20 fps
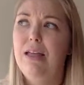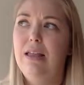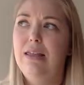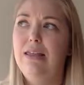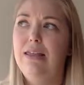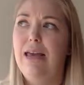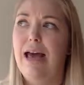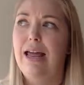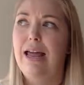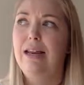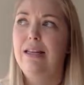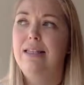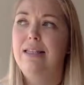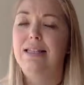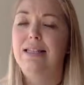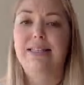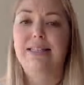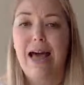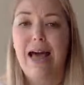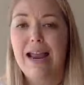that
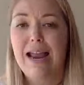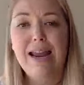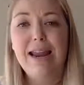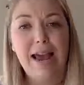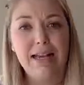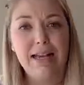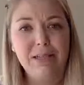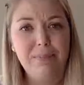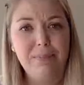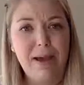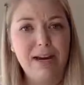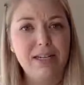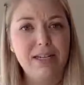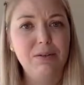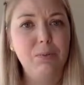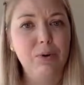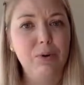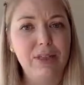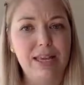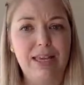design aspect
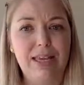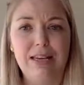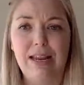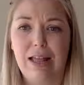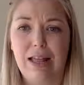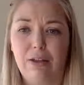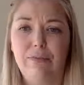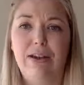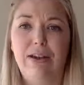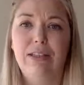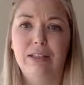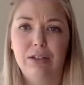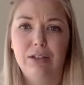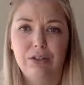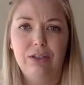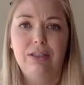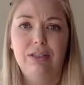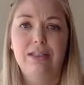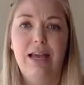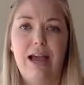where they can elevate their
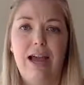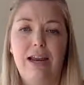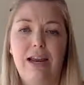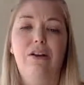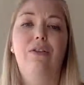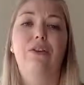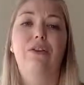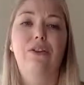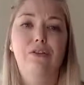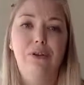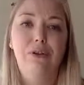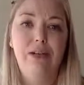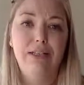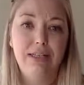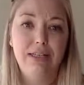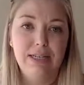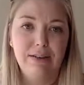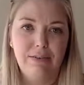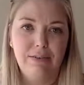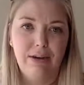design or their
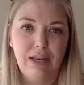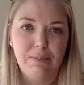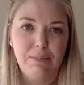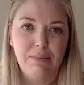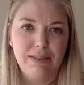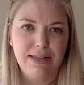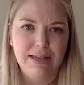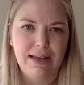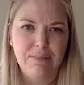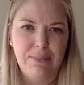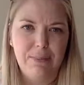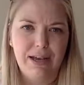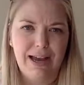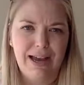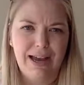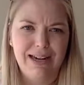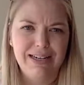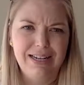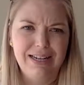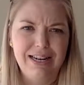creativity
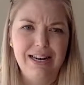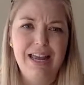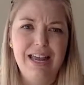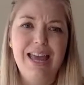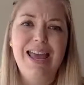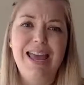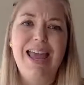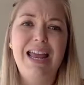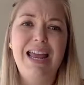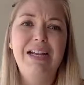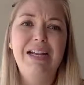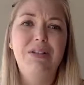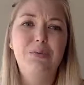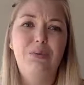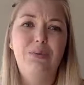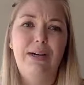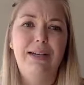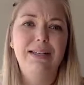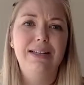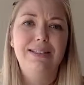behind it, and as
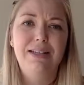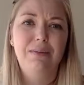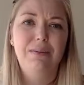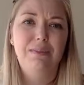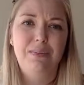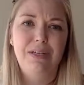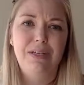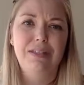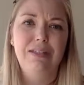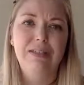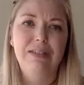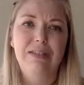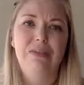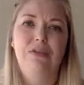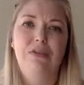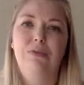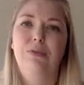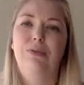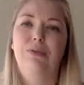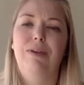well as their business in
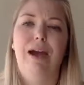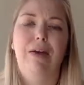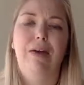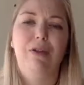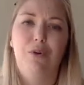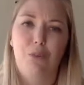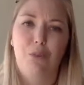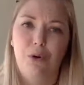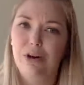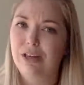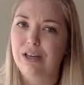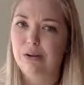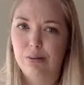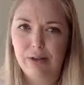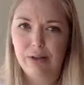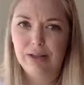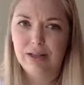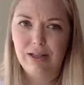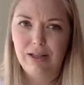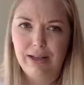terms of how they're working
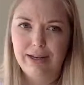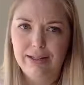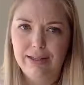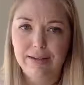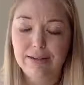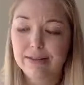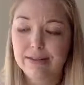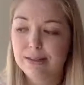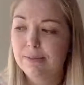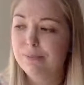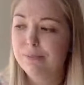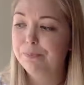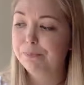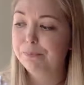with clients.